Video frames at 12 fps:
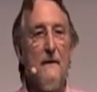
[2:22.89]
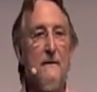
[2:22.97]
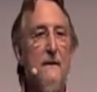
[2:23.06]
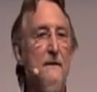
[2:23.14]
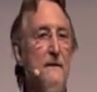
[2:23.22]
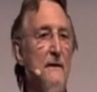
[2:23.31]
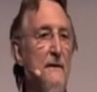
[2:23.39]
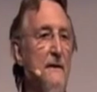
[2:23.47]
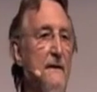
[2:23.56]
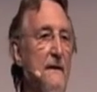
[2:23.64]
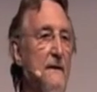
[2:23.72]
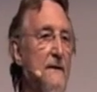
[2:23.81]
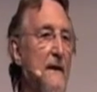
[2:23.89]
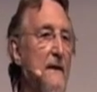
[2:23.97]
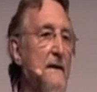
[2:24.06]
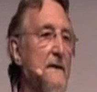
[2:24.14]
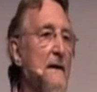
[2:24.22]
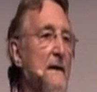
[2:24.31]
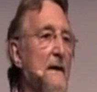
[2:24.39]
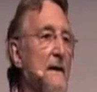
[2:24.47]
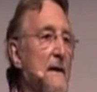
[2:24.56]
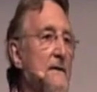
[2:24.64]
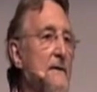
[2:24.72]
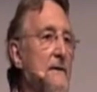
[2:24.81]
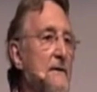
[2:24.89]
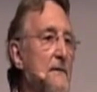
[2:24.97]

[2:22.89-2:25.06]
John Schotter these days talks